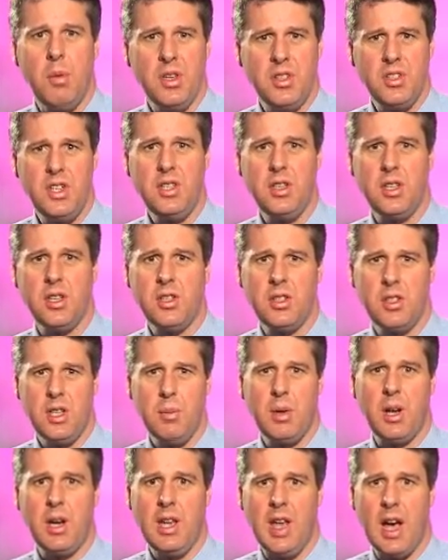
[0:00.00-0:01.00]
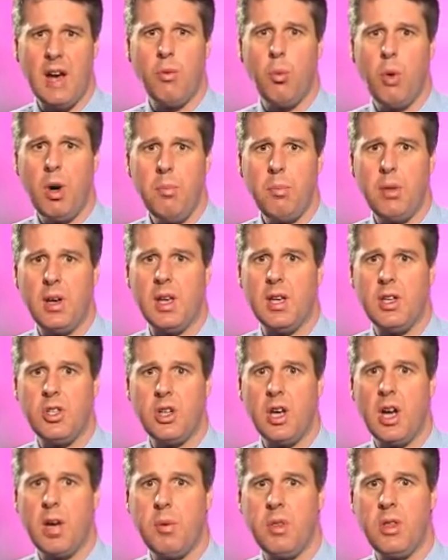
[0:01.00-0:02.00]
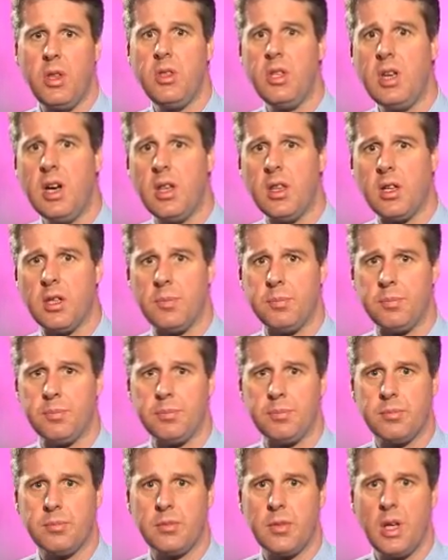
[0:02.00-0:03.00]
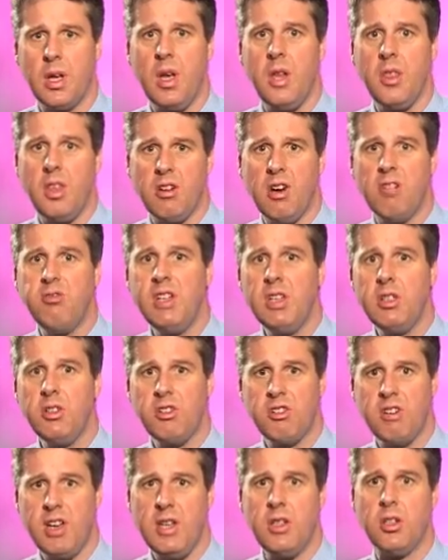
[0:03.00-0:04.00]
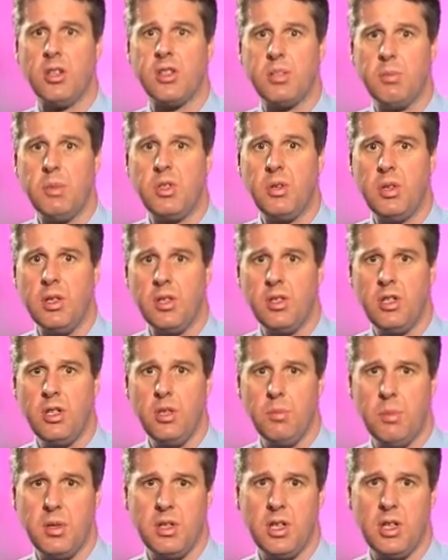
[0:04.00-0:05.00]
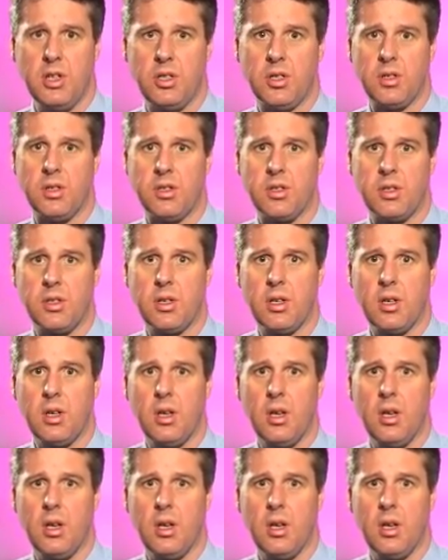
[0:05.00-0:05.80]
But scissors typically have one blade sharper than the other. There are real trade-offs between the 2 positions.